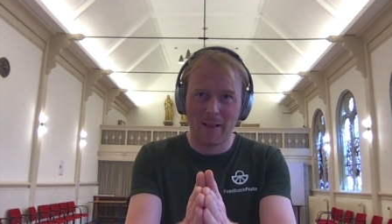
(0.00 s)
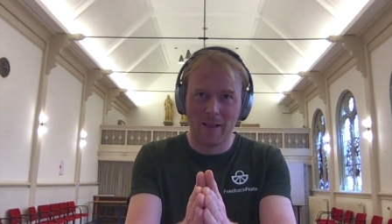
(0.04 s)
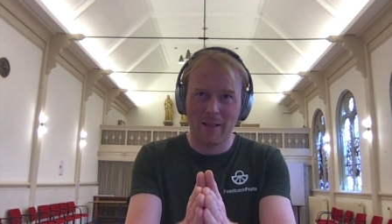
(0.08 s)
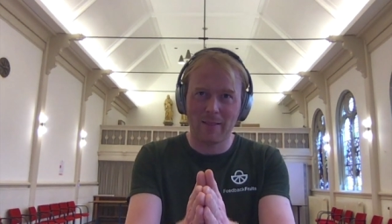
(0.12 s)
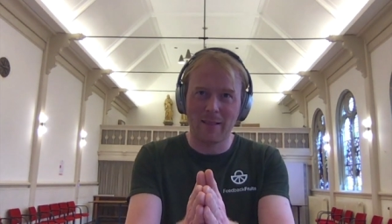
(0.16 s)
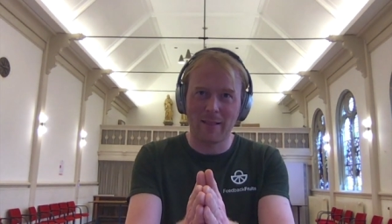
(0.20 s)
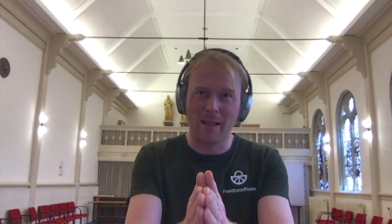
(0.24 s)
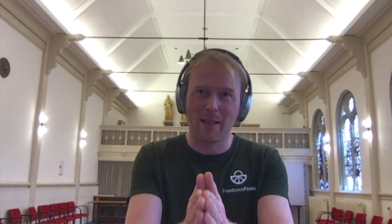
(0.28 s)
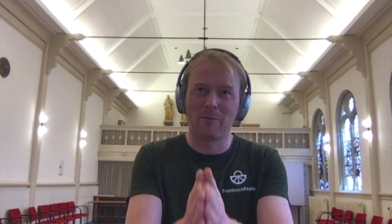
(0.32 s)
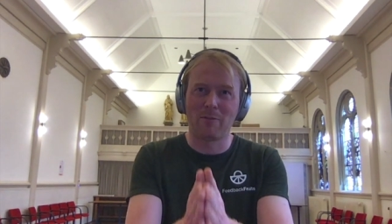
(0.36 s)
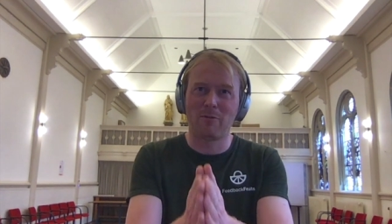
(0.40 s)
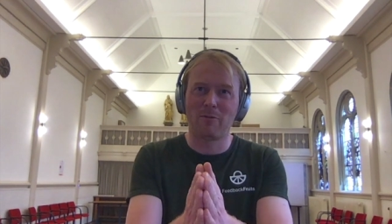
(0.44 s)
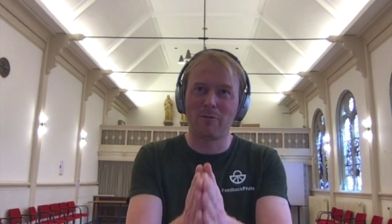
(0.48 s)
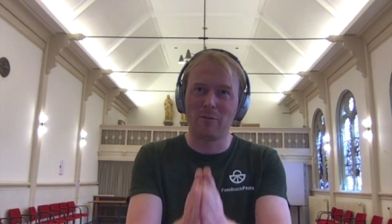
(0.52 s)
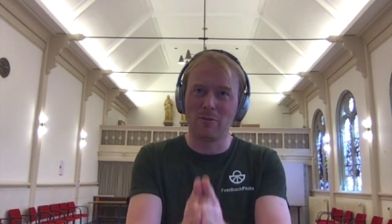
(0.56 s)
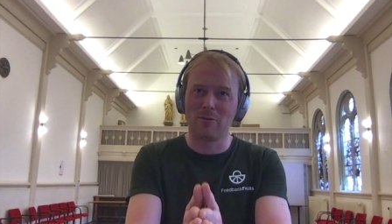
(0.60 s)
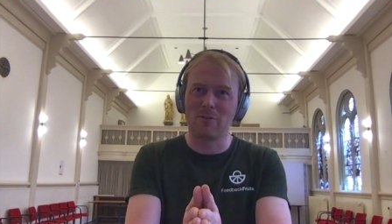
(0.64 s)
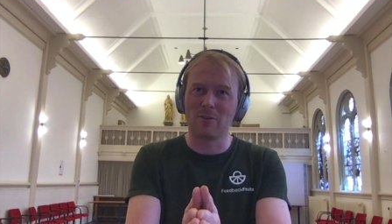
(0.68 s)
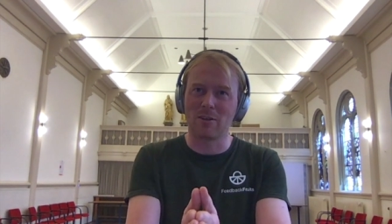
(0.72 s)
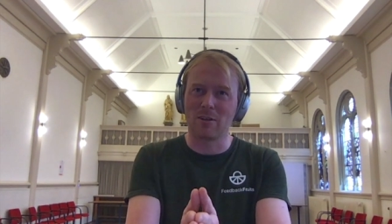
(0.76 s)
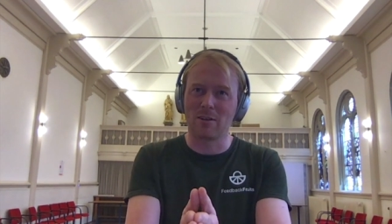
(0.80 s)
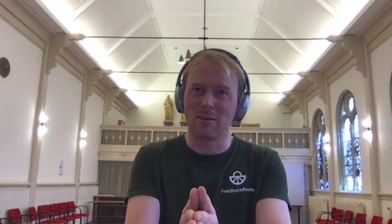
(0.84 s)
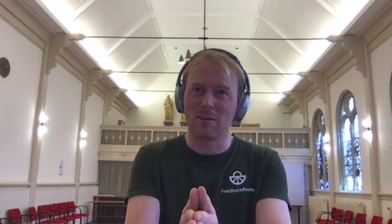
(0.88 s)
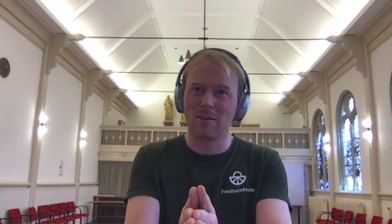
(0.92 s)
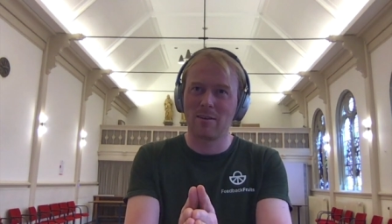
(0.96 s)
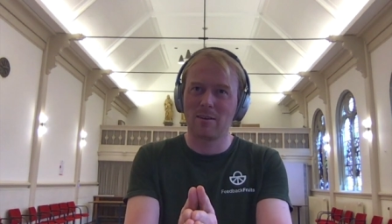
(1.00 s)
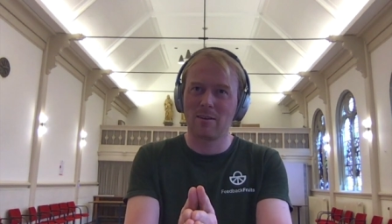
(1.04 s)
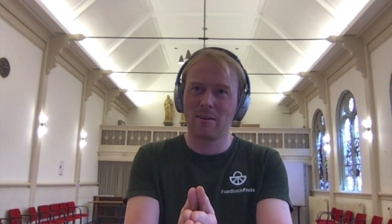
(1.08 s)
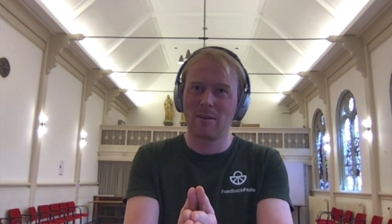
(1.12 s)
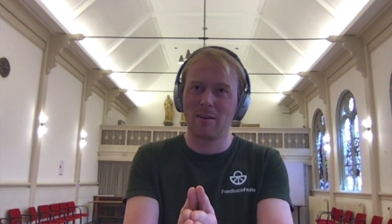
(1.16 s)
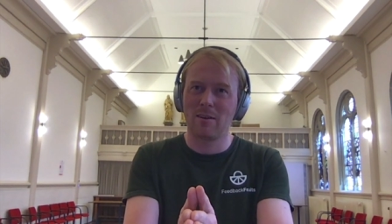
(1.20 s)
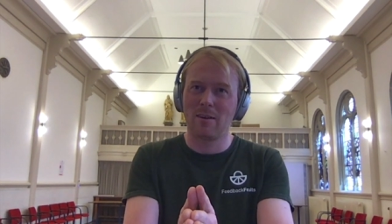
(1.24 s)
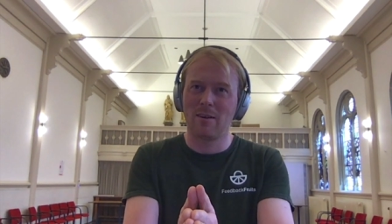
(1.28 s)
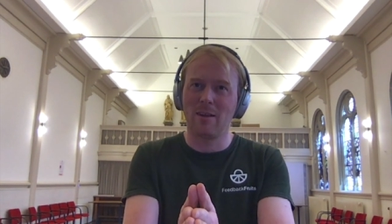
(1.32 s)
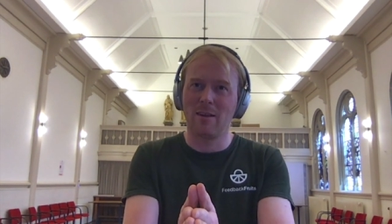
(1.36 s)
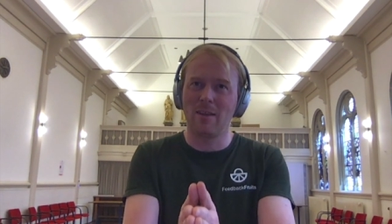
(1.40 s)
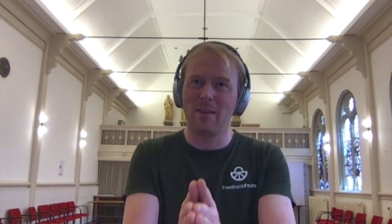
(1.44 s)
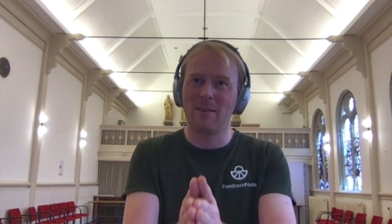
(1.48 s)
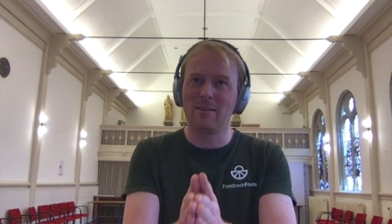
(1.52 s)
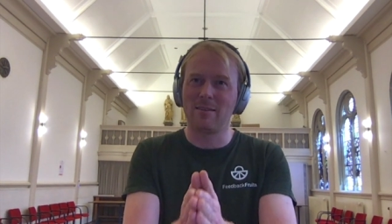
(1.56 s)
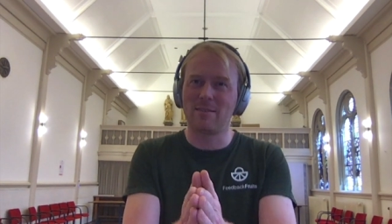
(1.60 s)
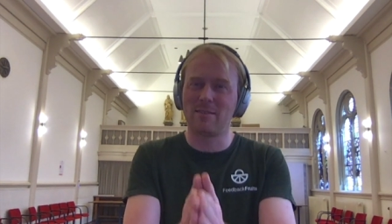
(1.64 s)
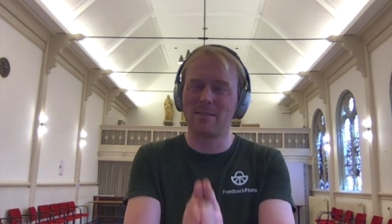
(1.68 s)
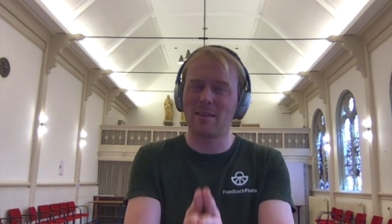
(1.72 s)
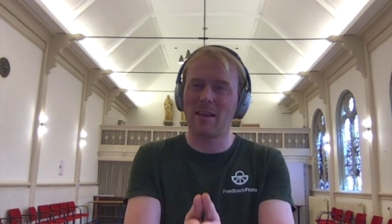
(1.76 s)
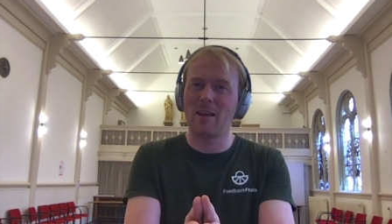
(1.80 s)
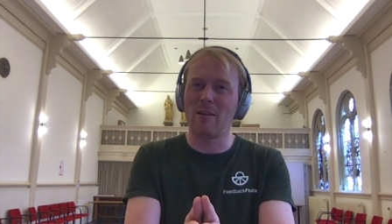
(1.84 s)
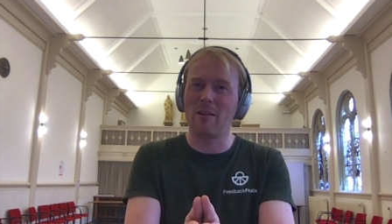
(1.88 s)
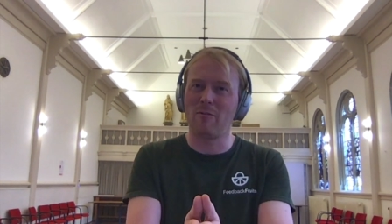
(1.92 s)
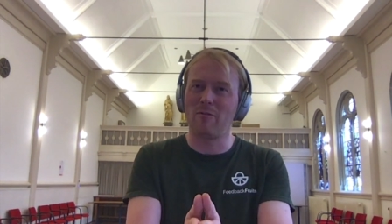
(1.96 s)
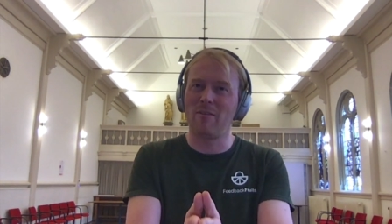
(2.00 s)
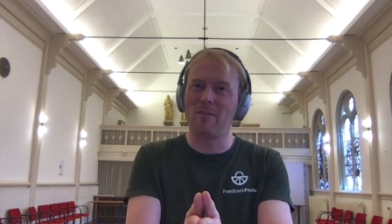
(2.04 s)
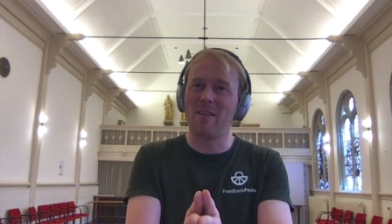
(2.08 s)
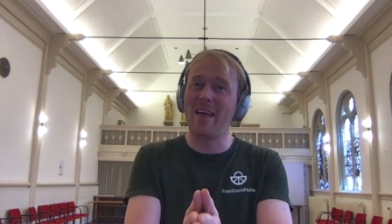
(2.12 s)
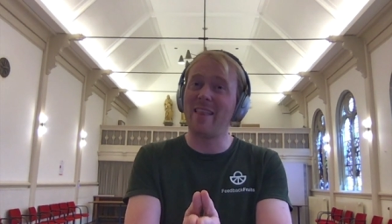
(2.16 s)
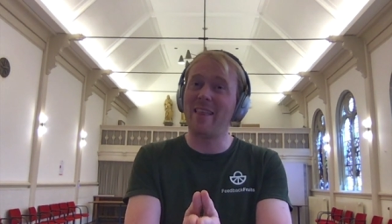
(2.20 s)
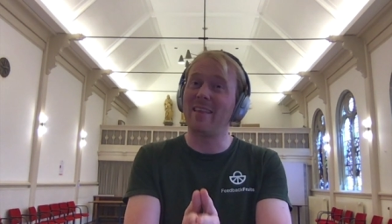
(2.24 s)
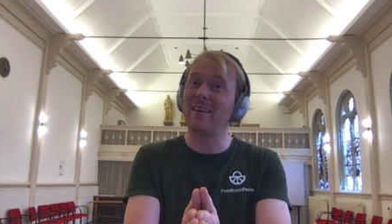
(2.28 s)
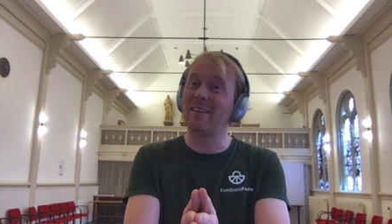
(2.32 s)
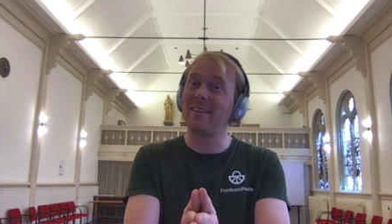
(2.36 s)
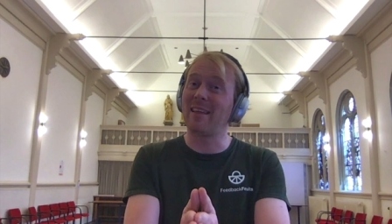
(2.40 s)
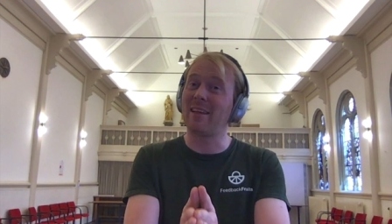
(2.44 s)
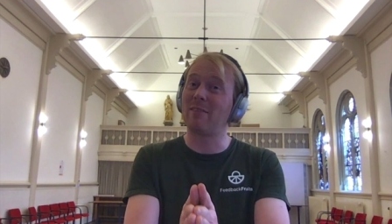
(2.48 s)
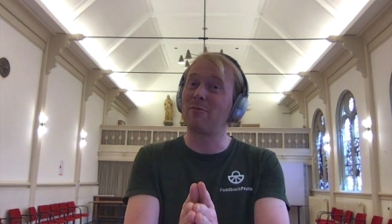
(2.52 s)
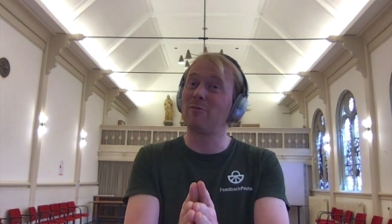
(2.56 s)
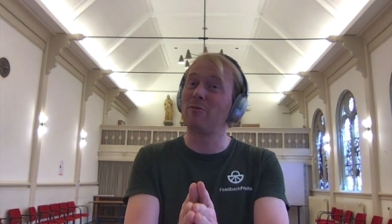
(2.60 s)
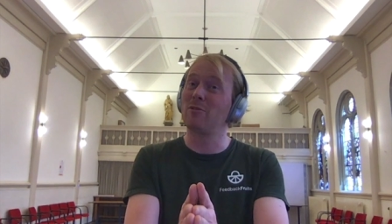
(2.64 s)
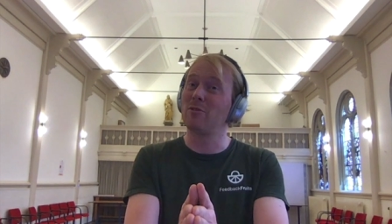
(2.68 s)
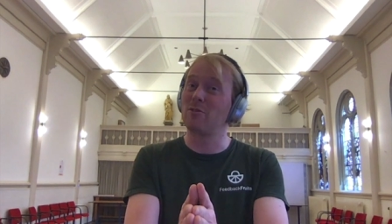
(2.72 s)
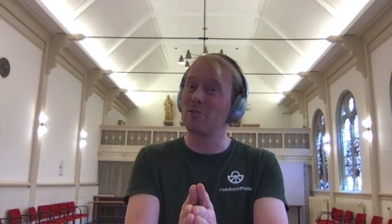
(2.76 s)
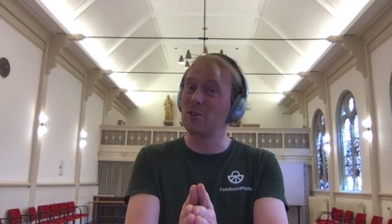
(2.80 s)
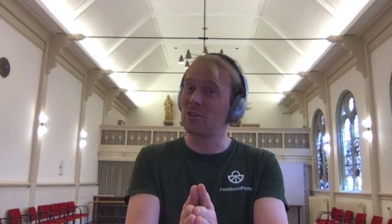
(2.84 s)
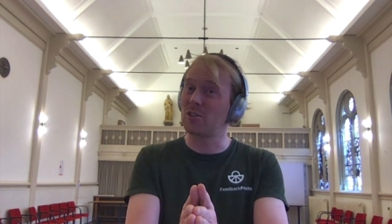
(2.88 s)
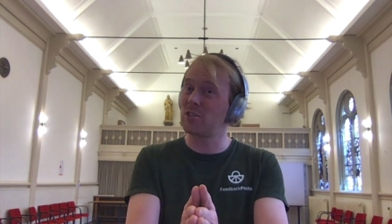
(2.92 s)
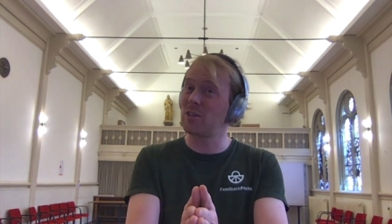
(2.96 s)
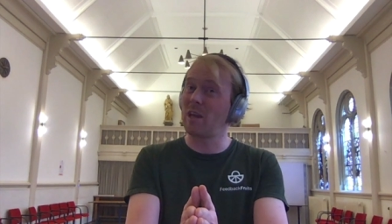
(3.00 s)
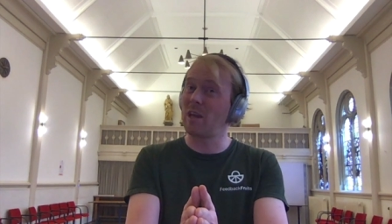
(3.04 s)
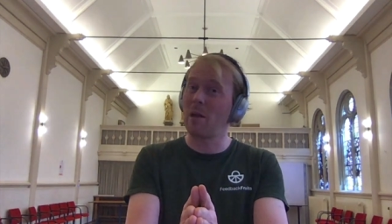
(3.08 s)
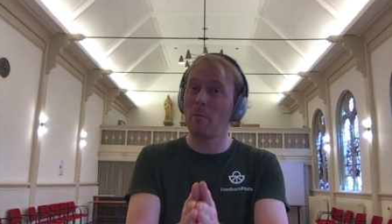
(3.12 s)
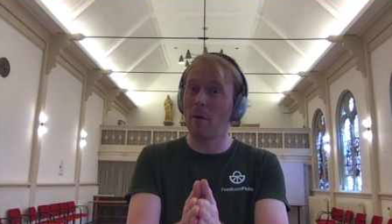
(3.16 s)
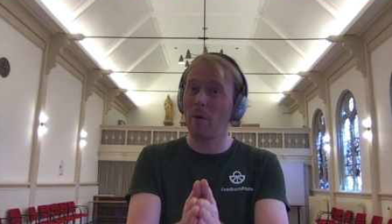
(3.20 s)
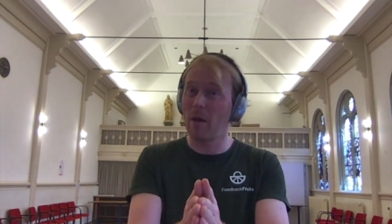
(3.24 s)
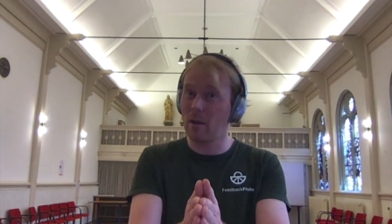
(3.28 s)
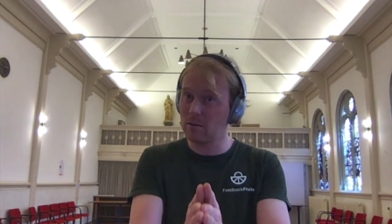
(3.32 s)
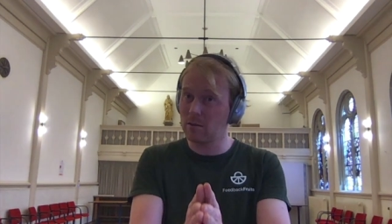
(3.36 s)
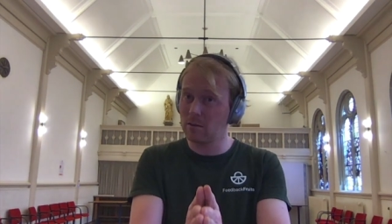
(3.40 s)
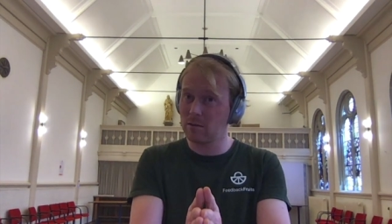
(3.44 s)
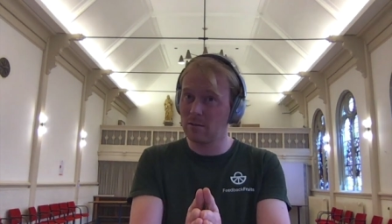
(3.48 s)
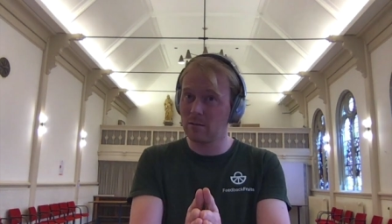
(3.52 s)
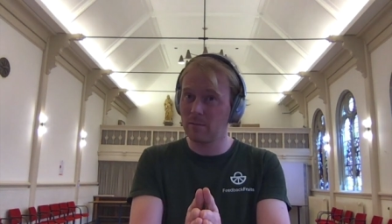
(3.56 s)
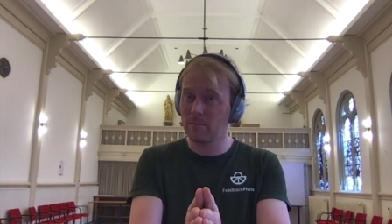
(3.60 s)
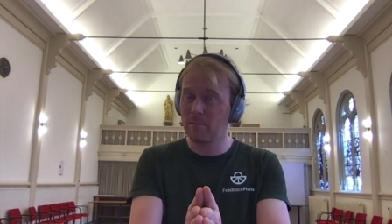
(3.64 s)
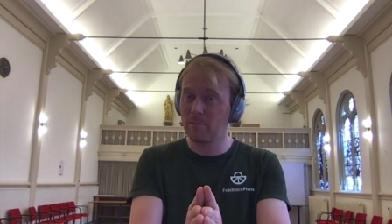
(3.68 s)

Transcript: that future instead of letting that future shape us.